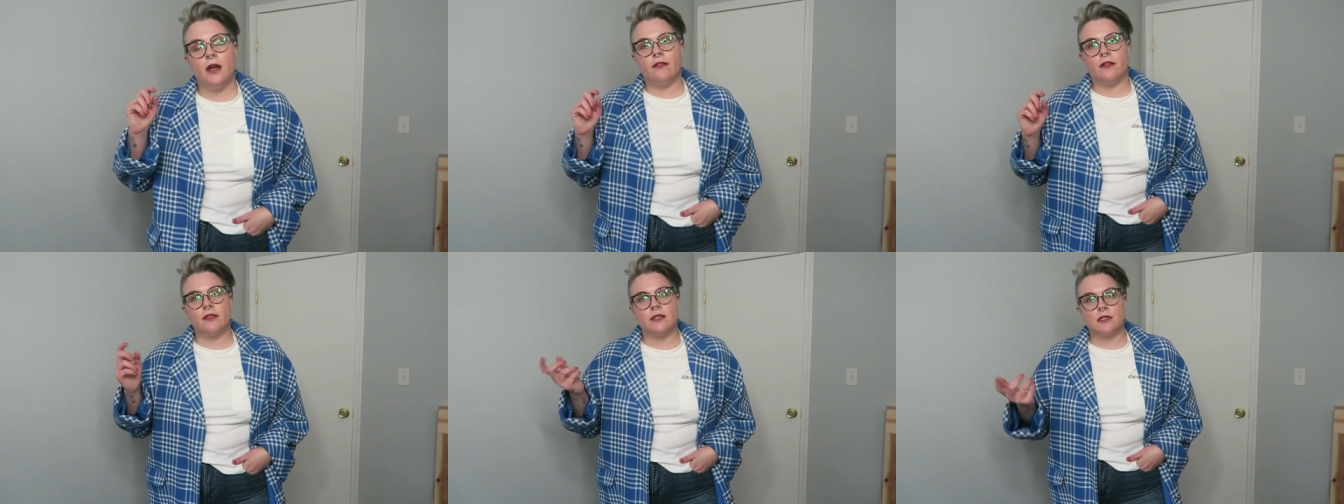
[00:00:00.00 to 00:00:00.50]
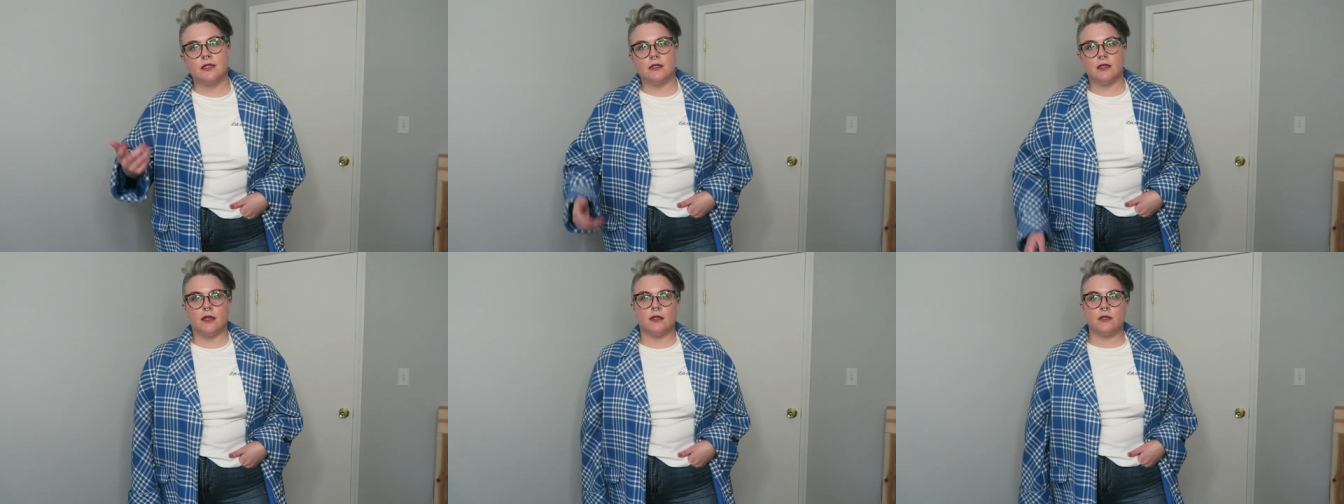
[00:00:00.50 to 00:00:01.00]
I think this
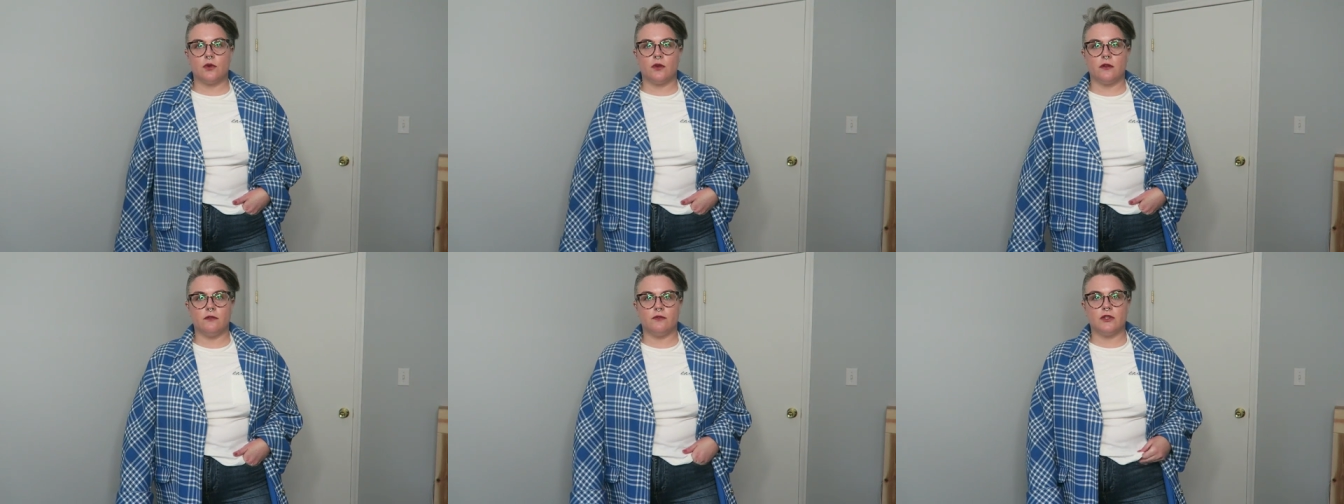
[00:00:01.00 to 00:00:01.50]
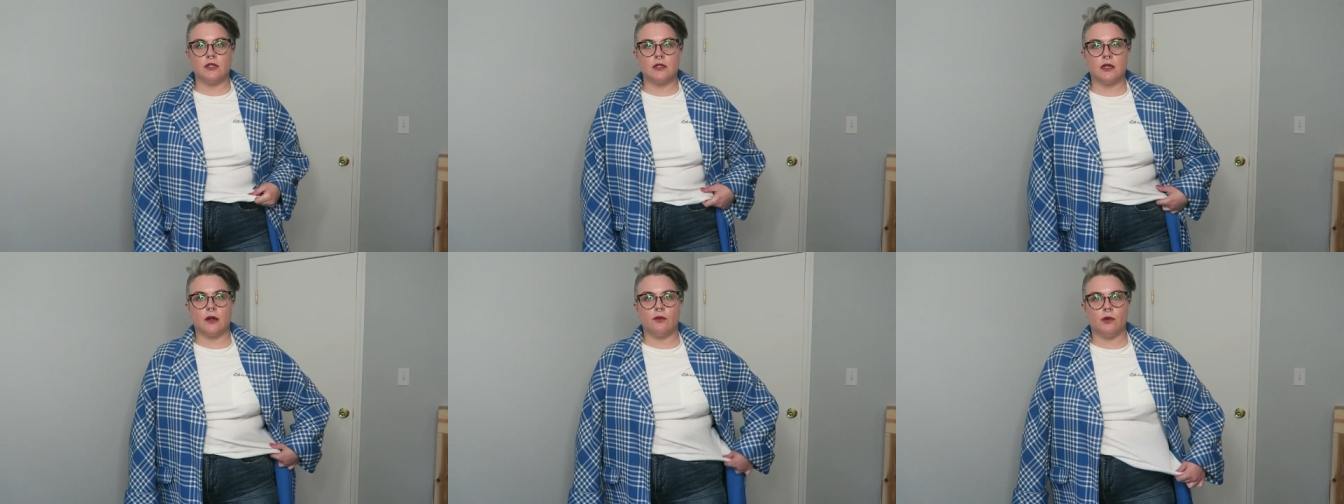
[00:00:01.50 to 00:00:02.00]
is like sort of
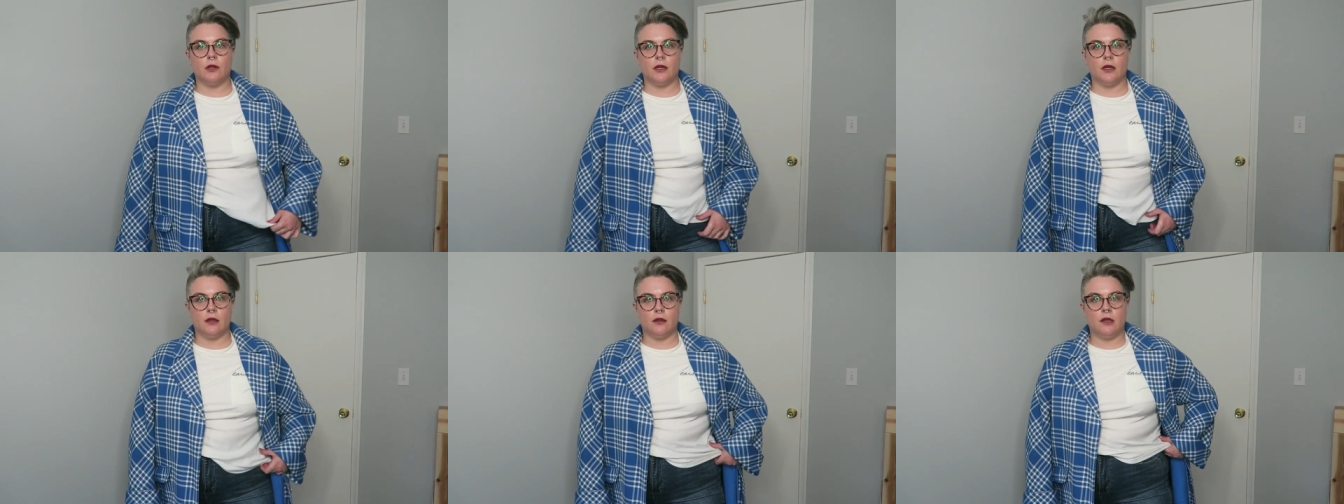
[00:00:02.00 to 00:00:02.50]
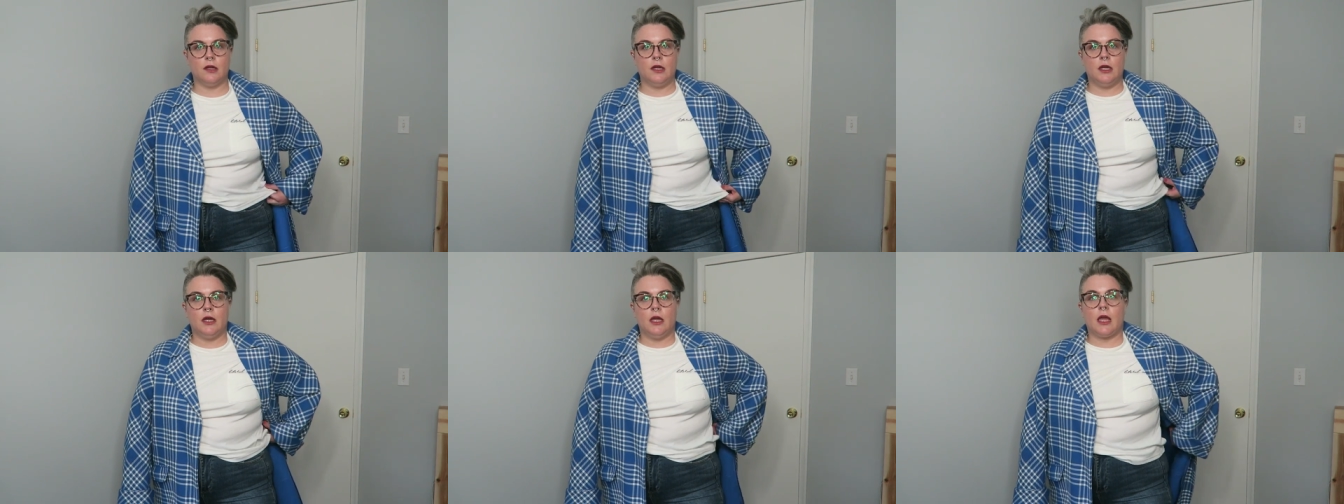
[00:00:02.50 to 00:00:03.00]
just like a really
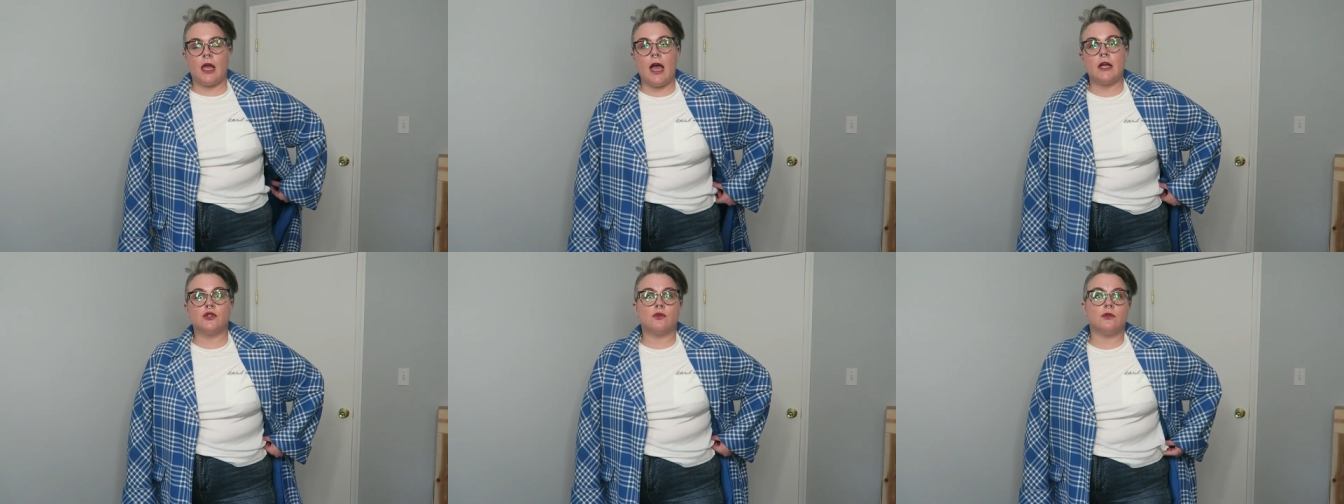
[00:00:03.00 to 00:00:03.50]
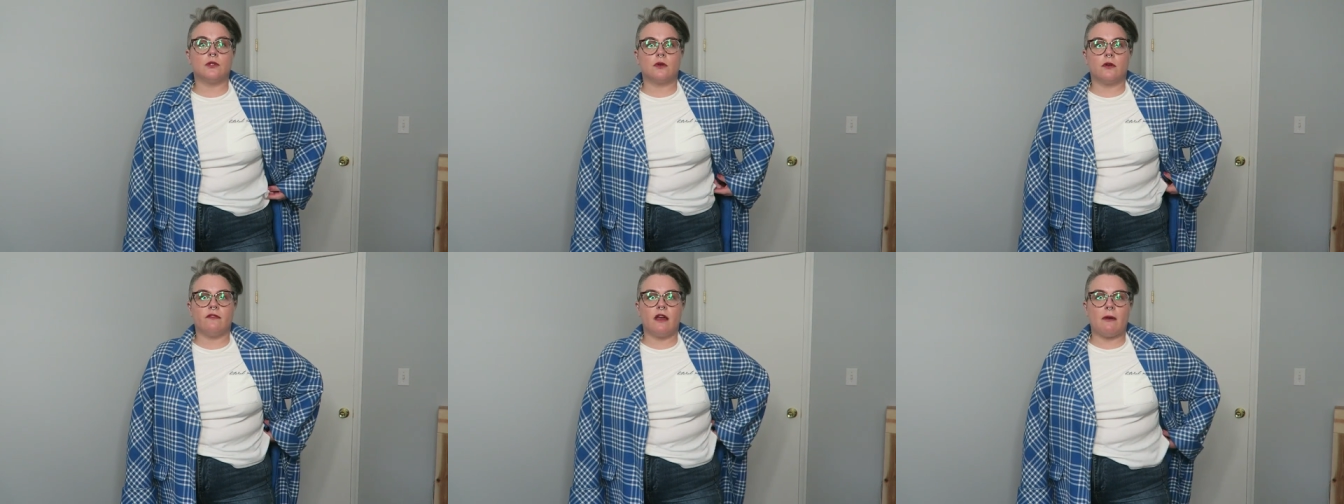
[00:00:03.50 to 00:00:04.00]
casual
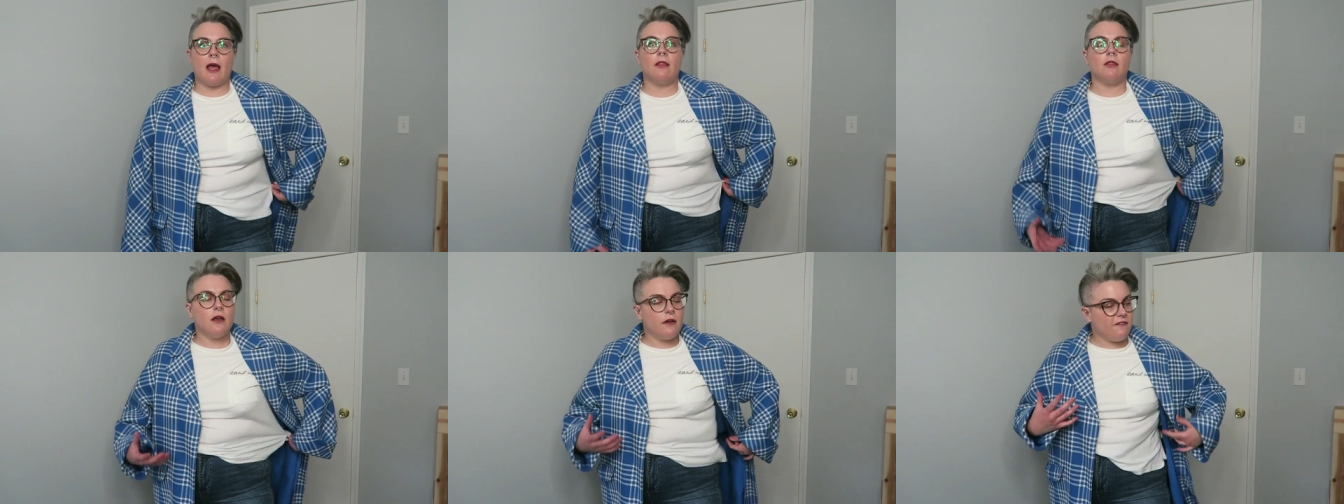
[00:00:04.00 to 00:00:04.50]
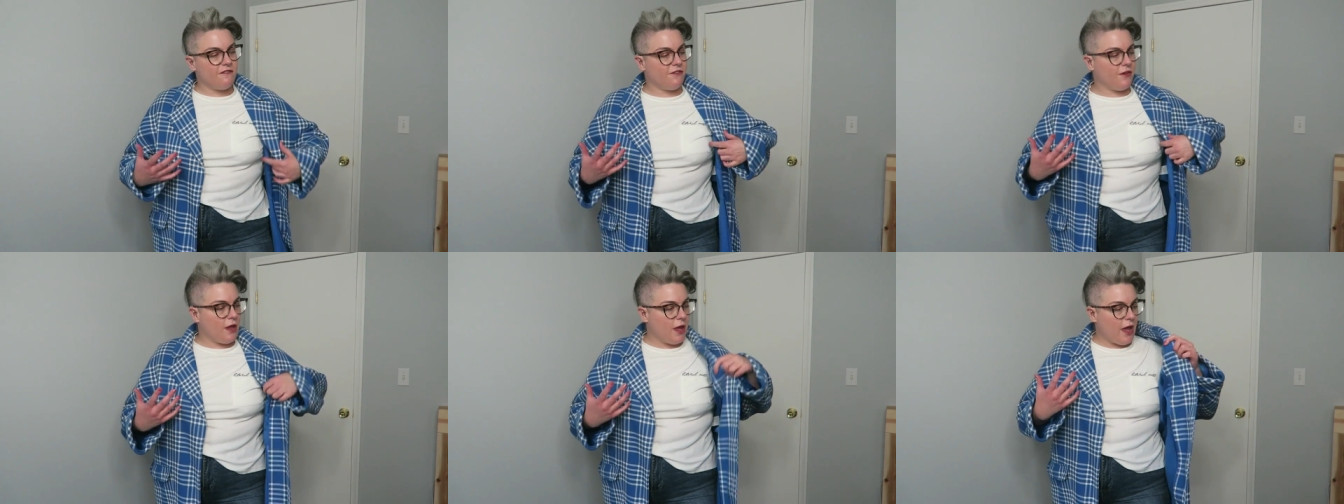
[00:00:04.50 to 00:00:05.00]
sort of vibe. I
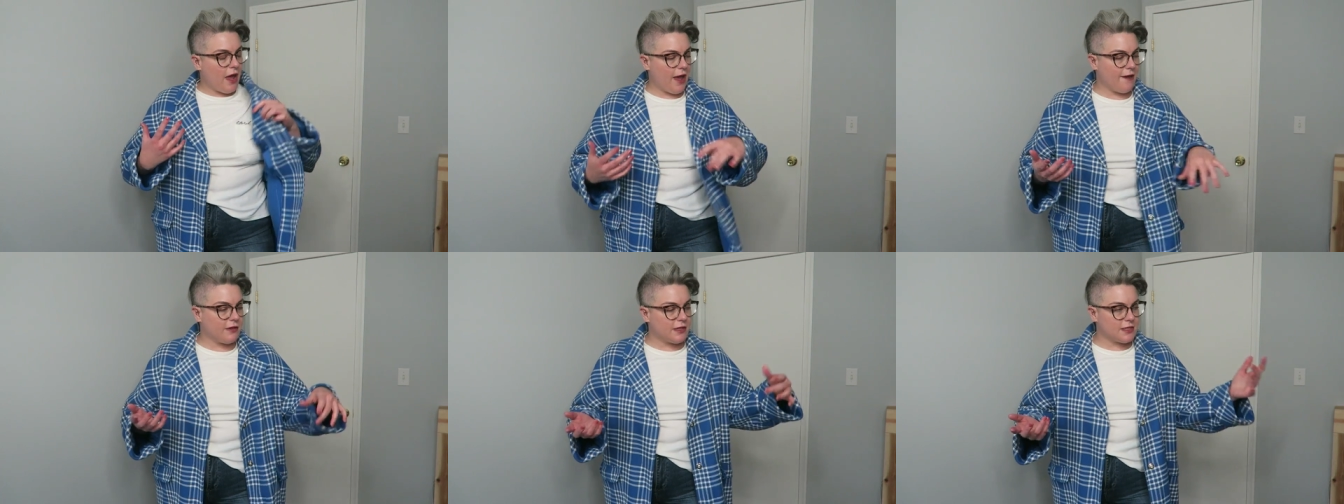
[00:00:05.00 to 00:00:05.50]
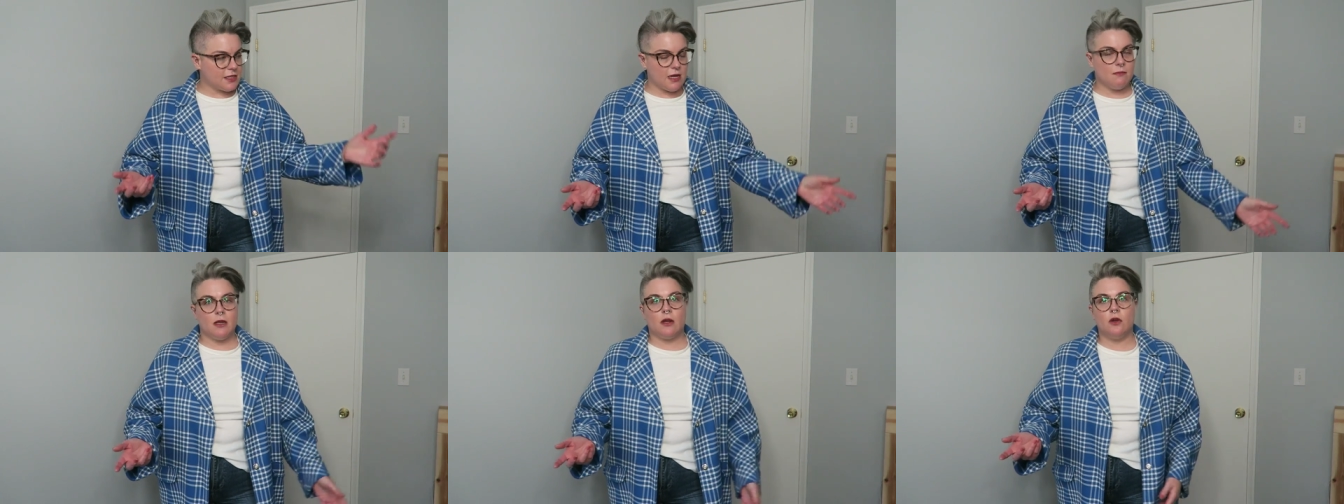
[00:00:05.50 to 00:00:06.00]
love having
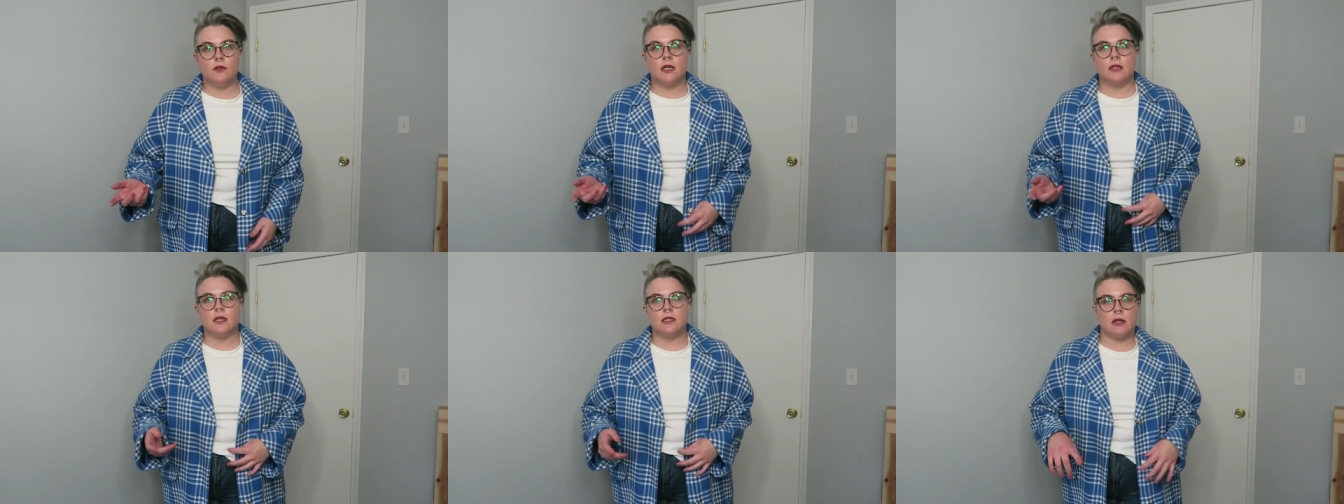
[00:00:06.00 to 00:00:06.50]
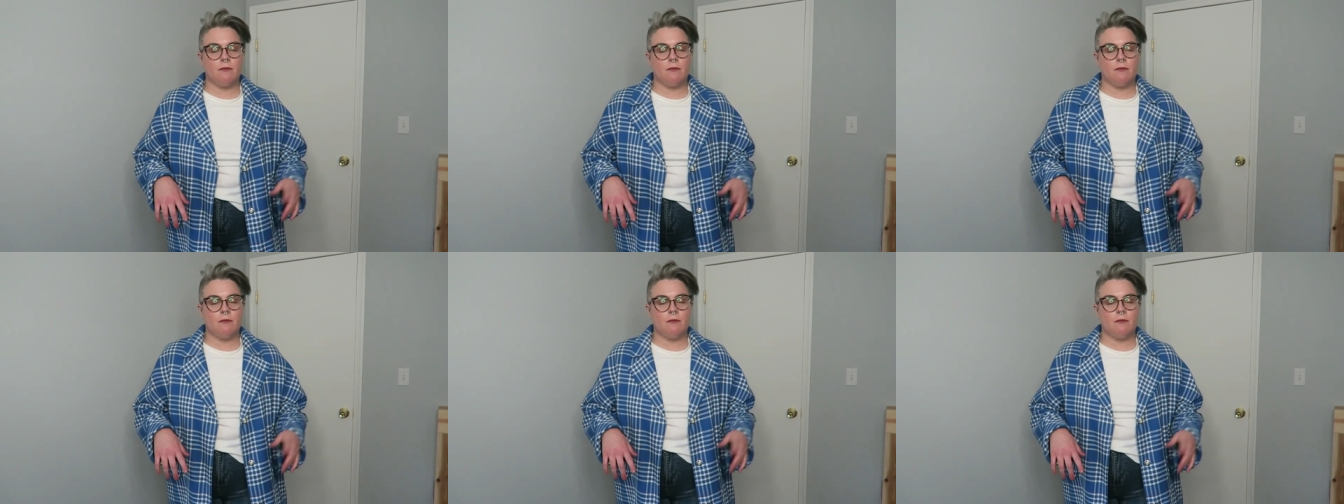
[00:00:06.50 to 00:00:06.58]
statement coats like this.